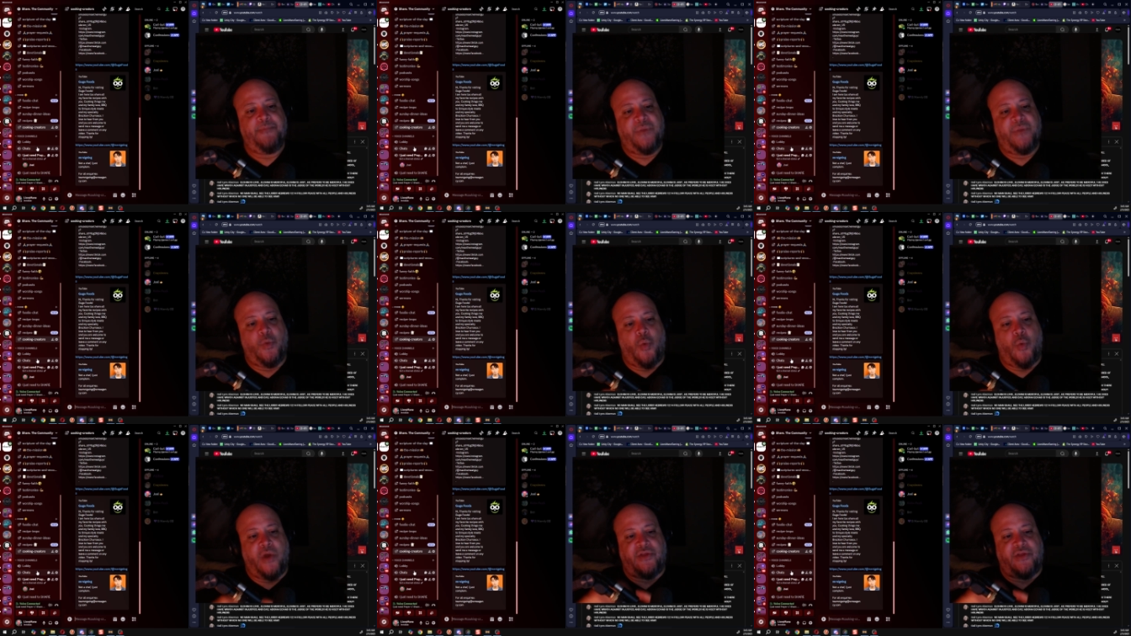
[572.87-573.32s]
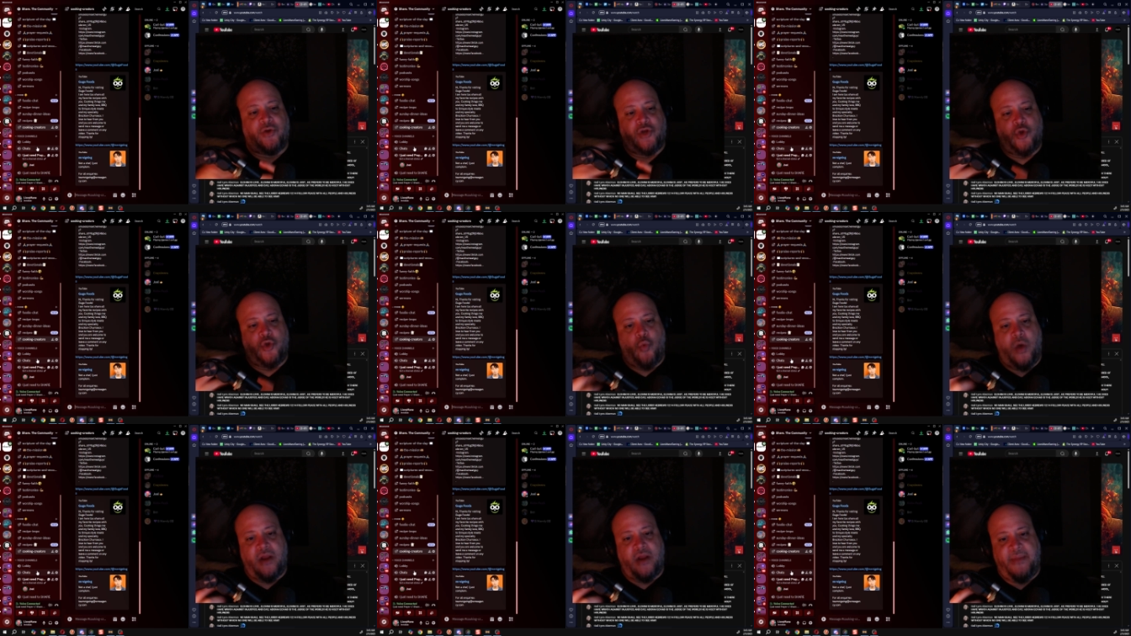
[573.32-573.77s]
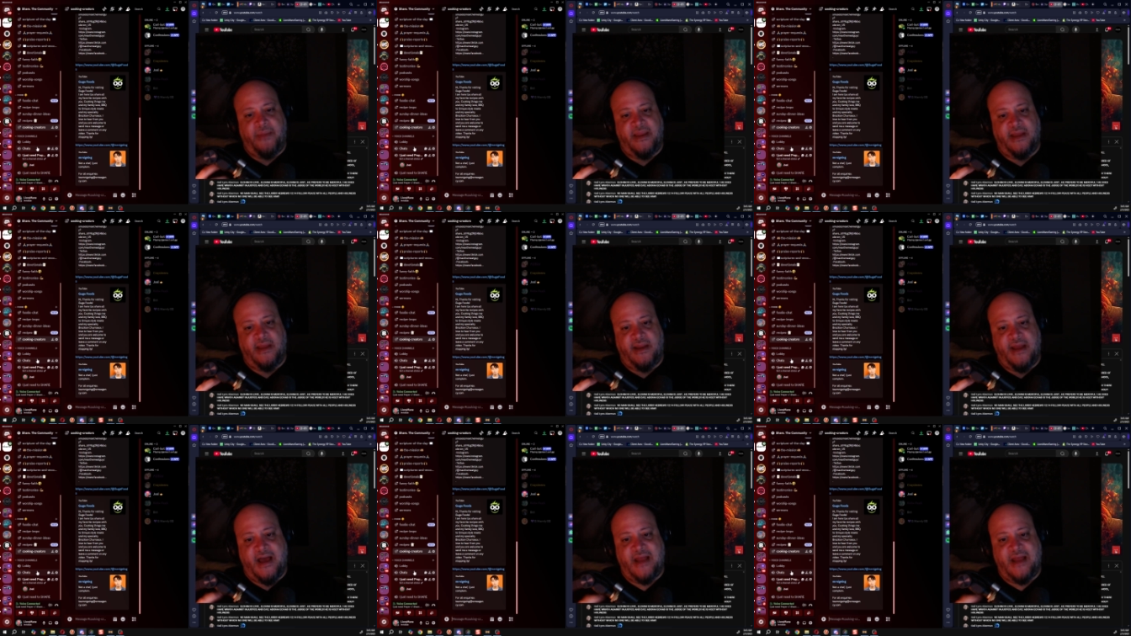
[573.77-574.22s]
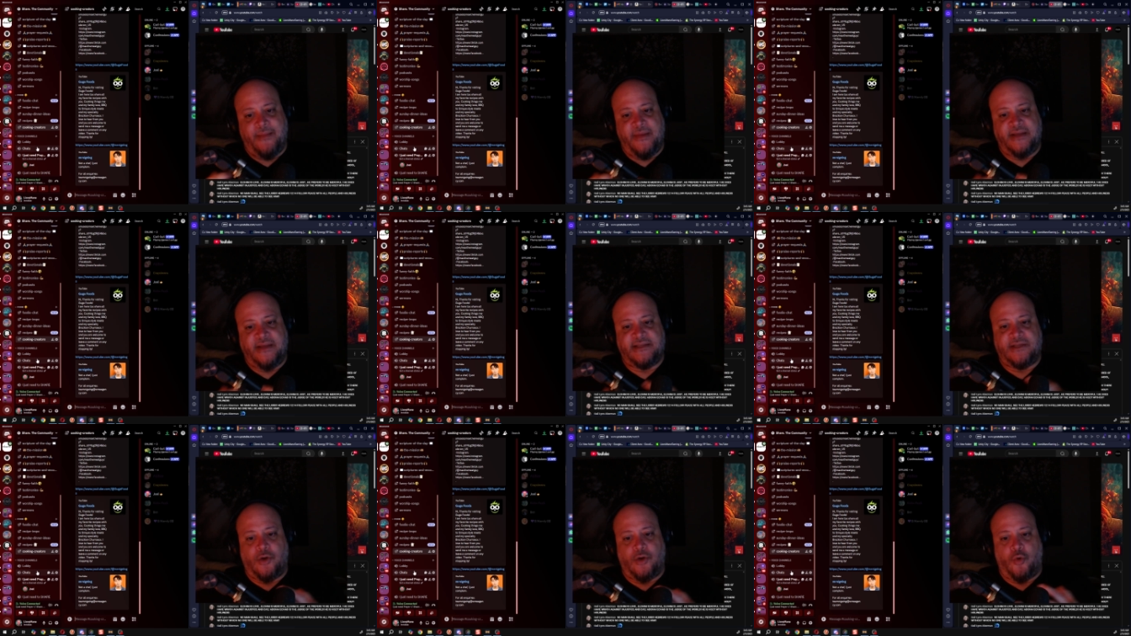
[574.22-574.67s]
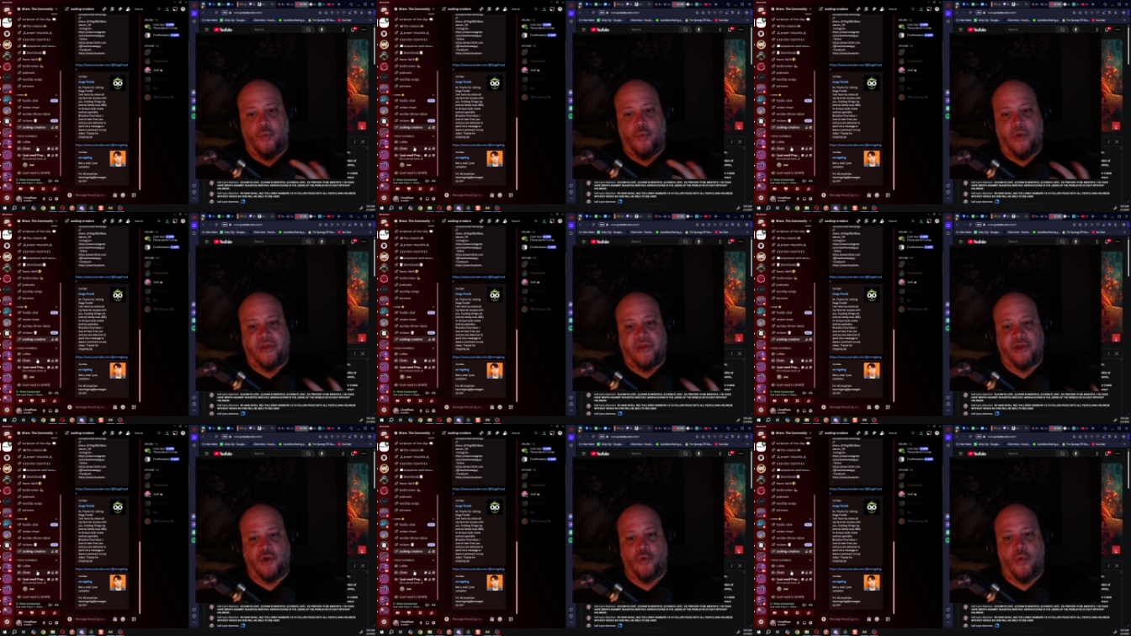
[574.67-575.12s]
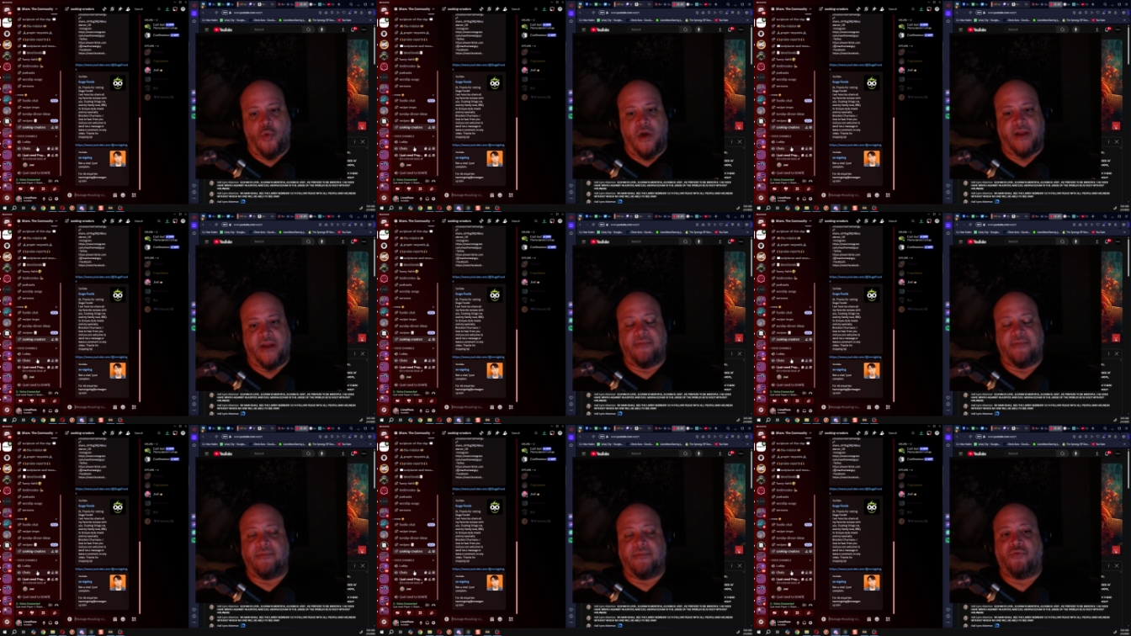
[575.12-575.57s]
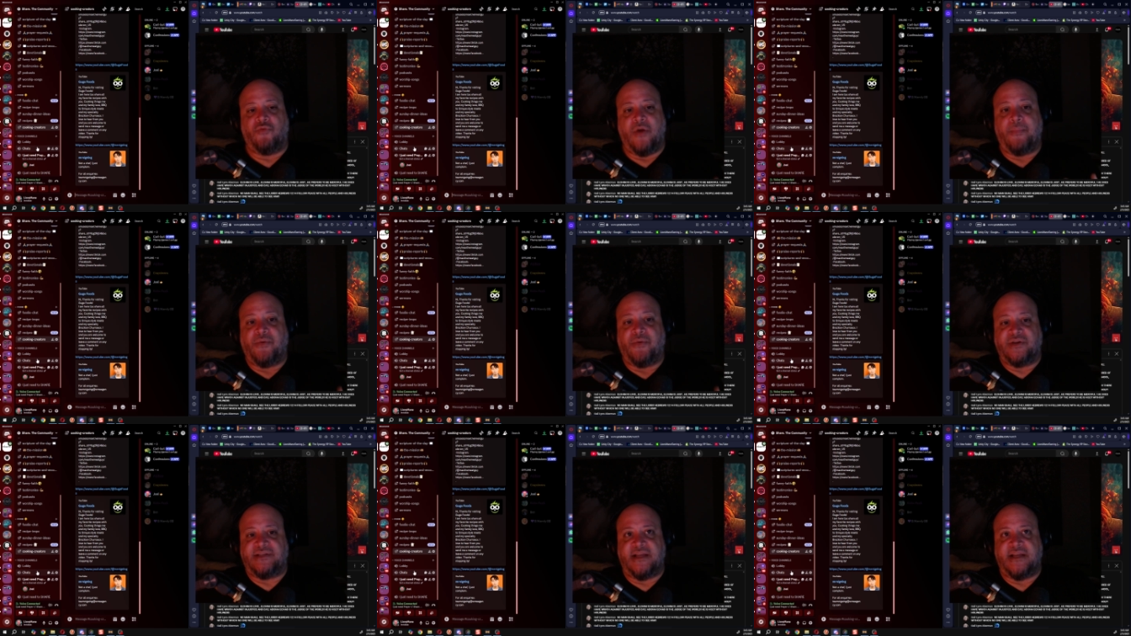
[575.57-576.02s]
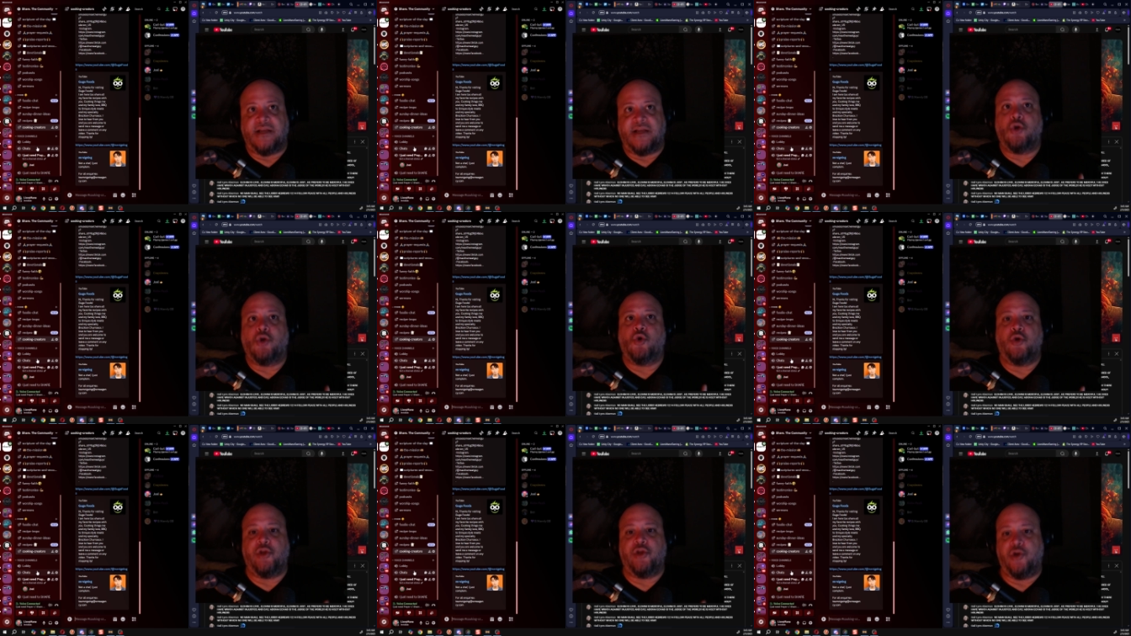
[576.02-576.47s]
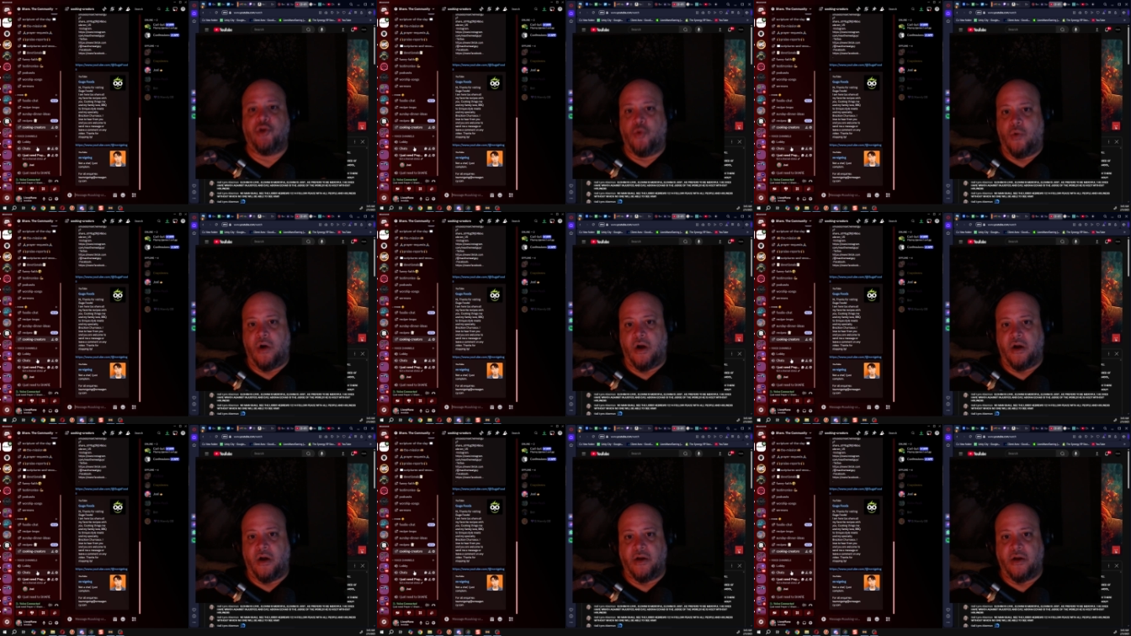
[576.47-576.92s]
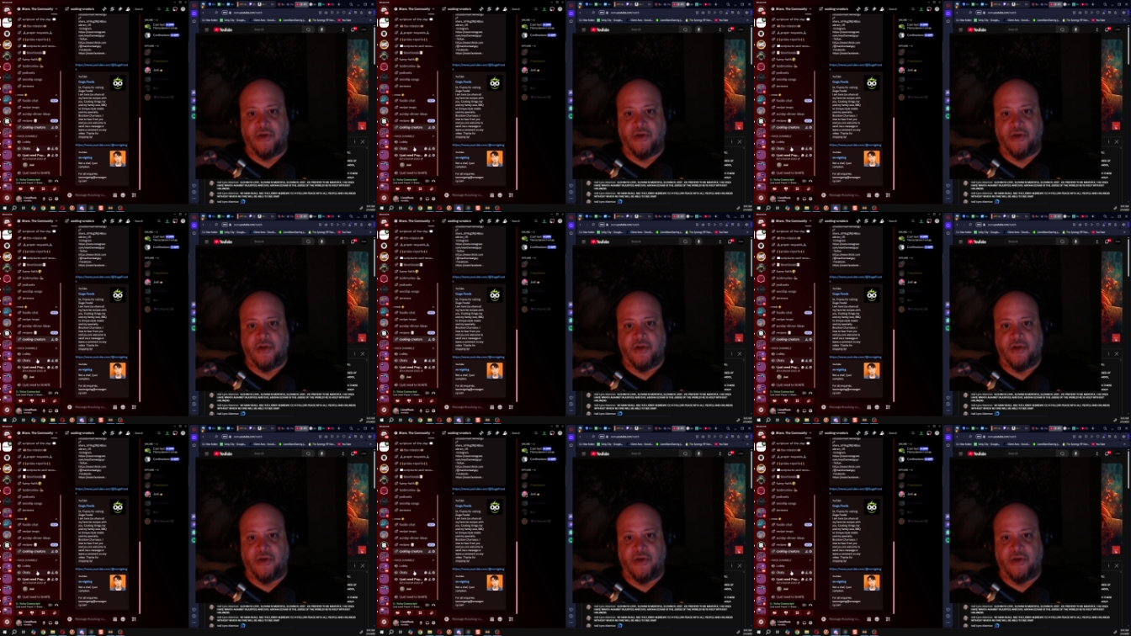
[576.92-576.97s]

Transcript: whether you want to be anonymous or whether you want to represent who you are.